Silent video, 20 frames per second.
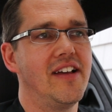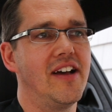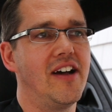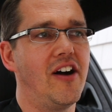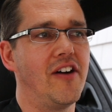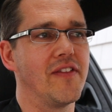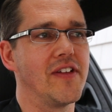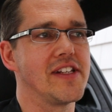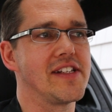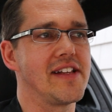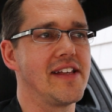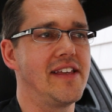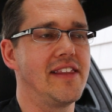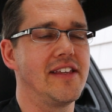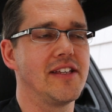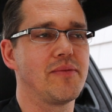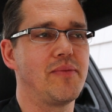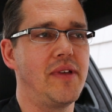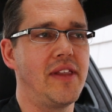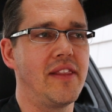Obviously,
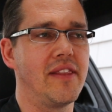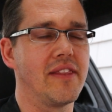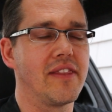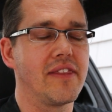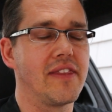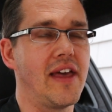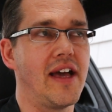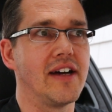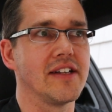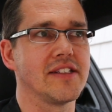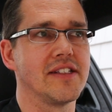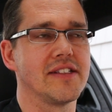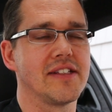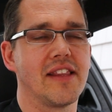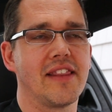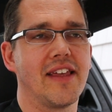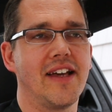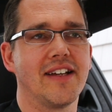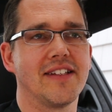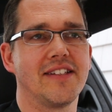there's been thousands
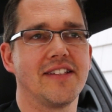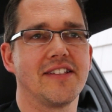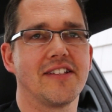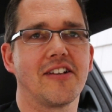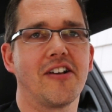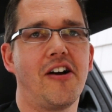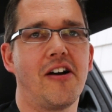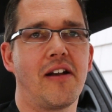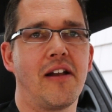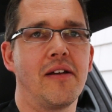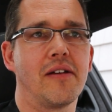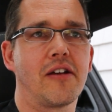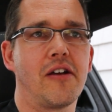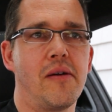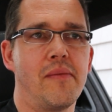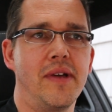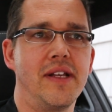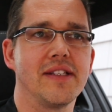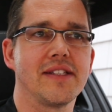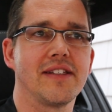and thousands of
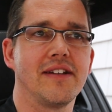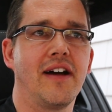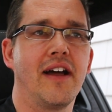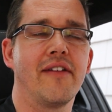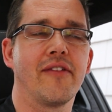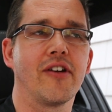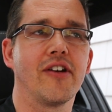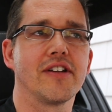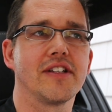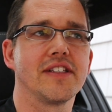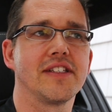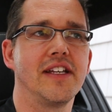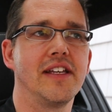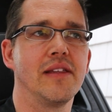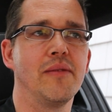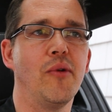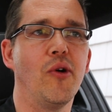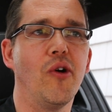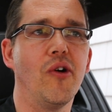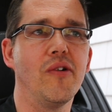comments, so I haven't got to see
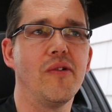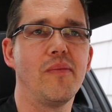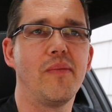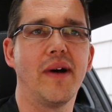them all,